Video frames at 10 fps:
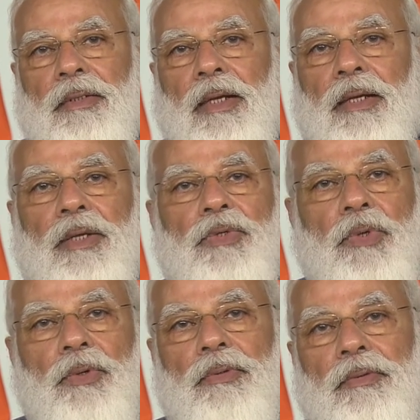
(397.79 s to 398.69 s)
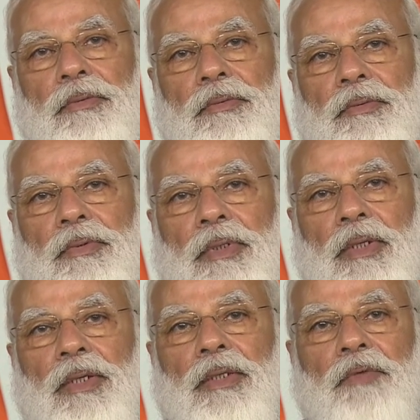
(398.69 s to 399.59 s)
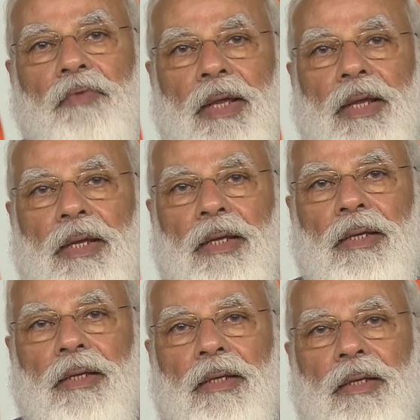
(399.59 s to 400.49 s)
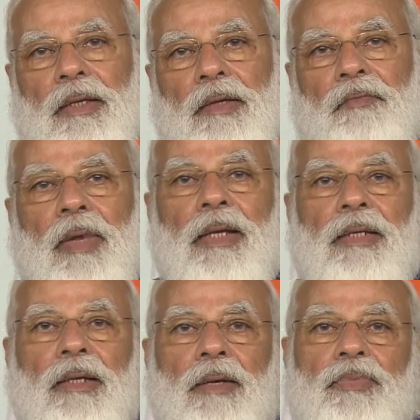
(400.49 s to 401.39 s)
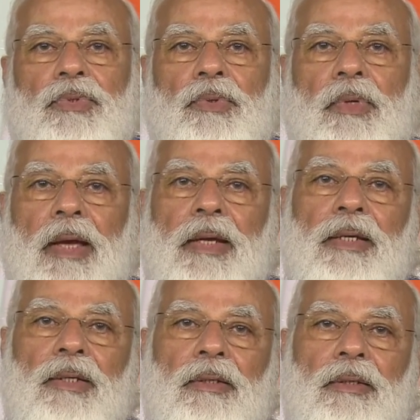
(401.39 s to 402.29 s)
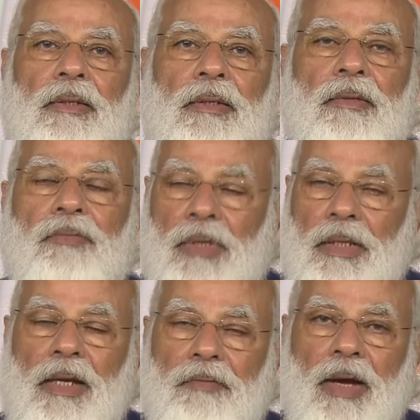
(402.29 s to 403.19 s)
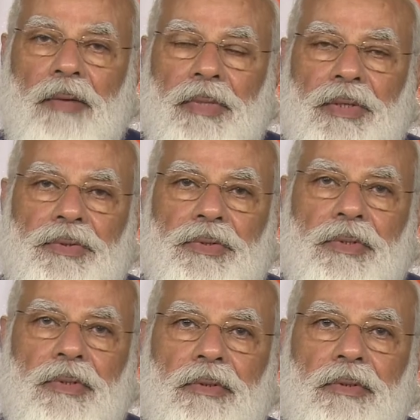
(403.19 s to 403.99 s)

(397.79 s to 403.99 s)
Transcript: that has shown the way when it comes to caring for the environment.